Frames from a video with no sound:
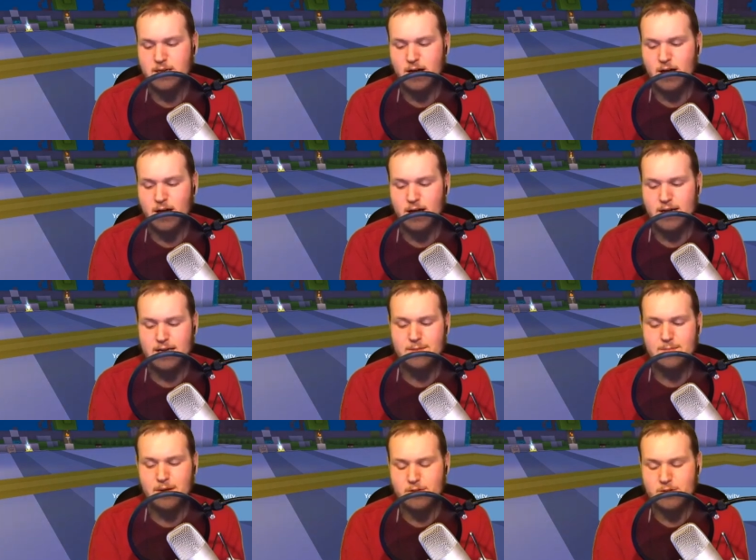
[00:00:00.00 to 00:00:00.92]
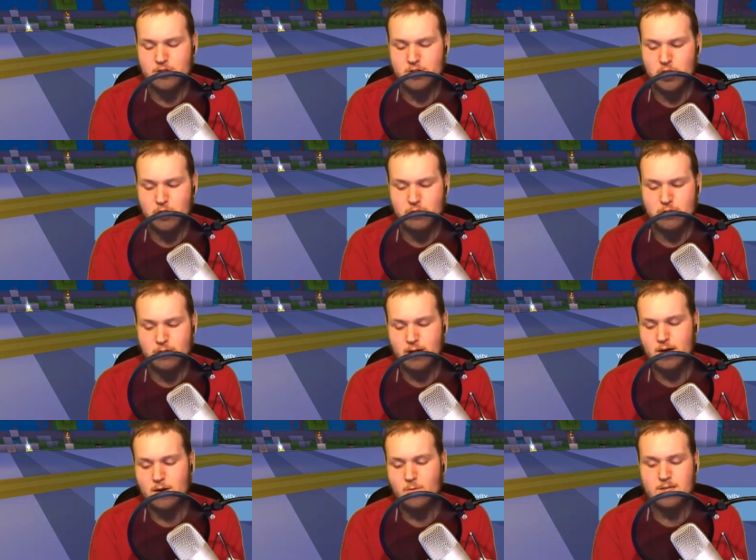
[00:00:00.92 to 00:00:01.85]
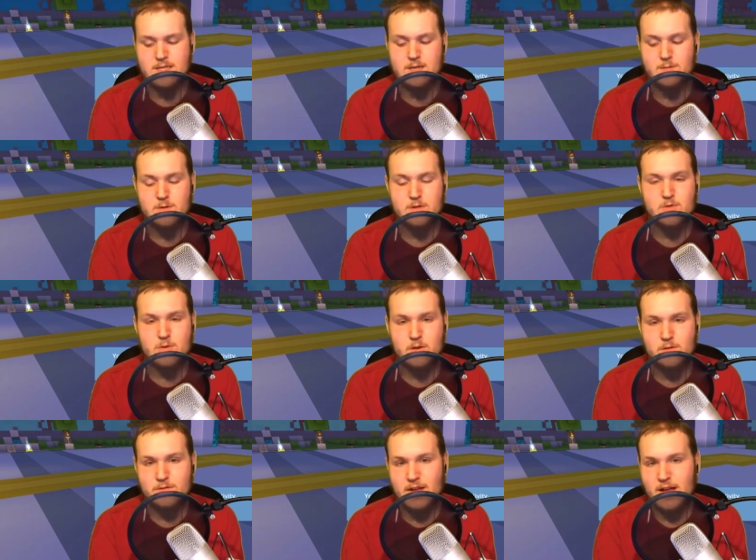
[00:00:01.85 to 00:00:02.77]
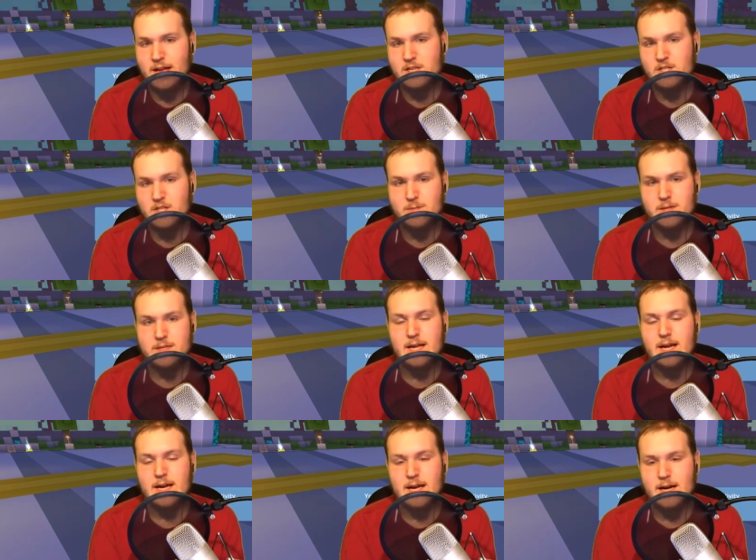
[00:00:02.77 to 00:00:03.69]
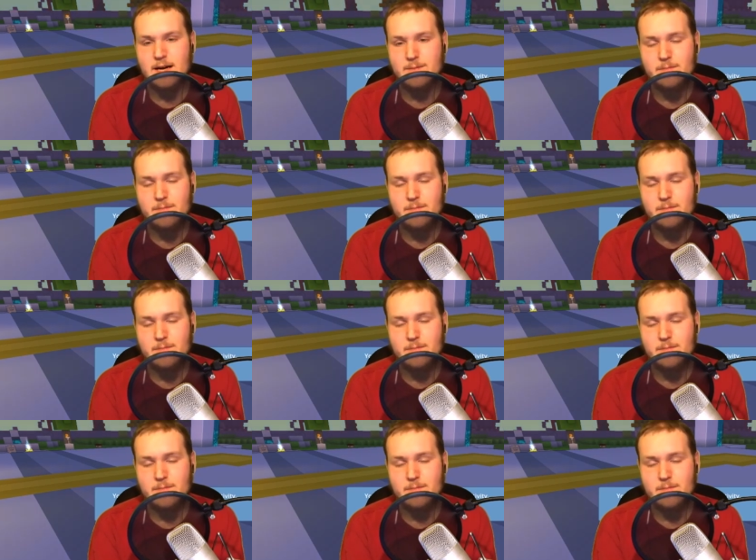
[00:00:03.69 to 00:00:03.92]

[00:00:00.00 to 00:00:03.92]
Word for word: Uh, email the show, what's up with Trove at gmail.com